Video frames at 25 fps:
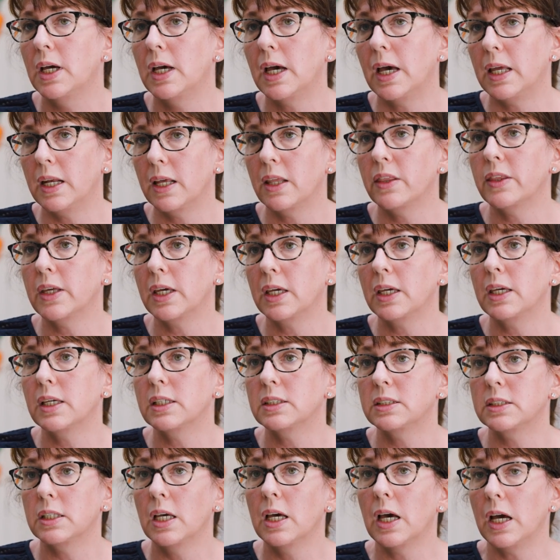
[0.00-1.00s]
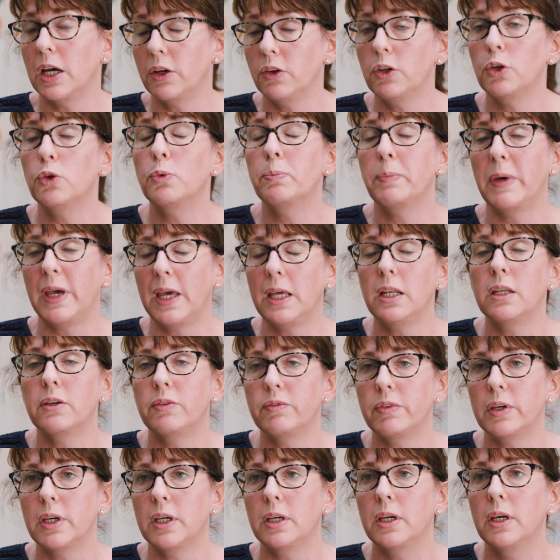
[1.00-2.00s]
and I think it's a real
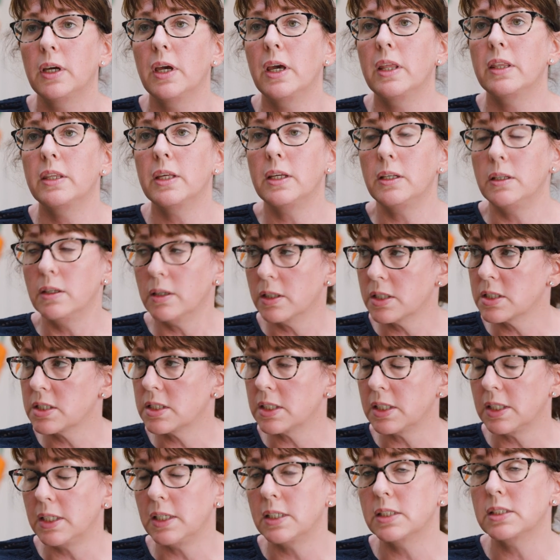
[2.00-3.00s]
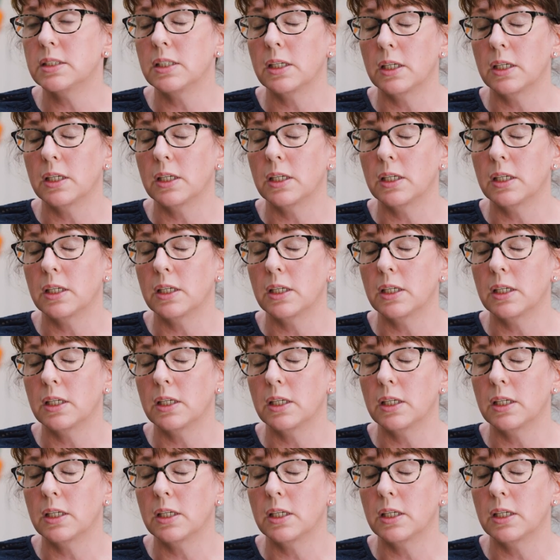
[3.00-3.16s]
benefit that nurseries,